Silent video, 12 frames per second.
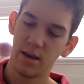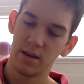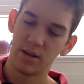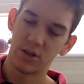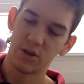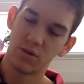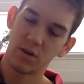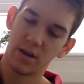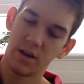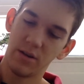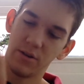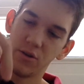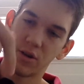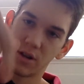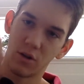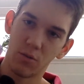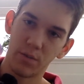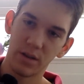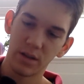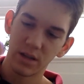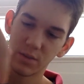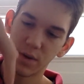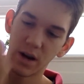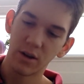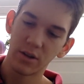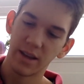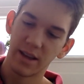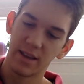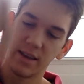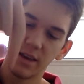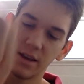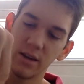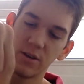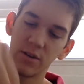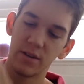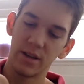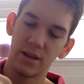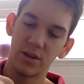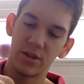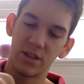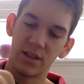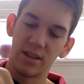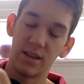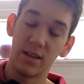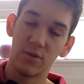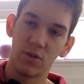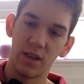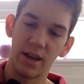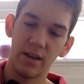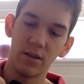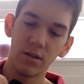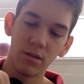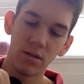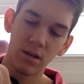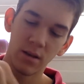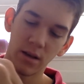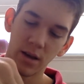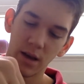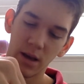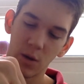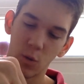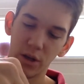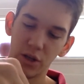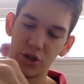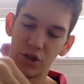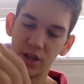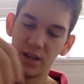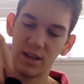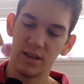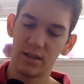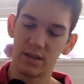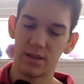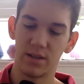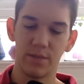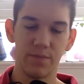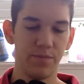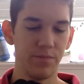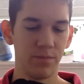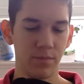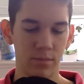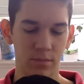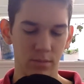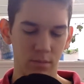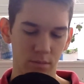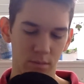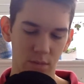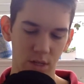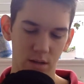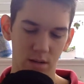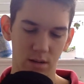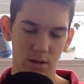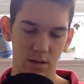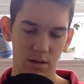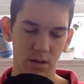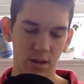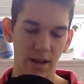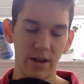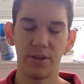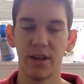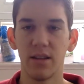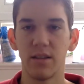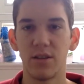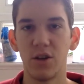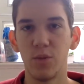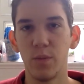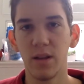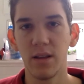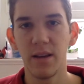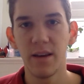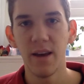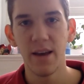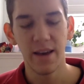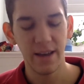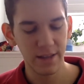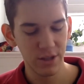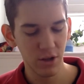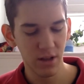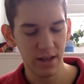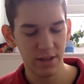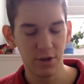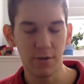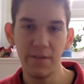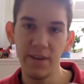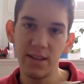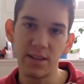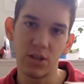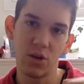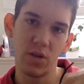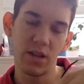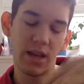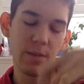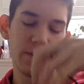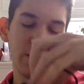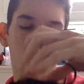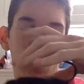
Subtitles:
so here you can open this part, and here there's another layer, which is a layer that thermally insulates your feet, so it keeps them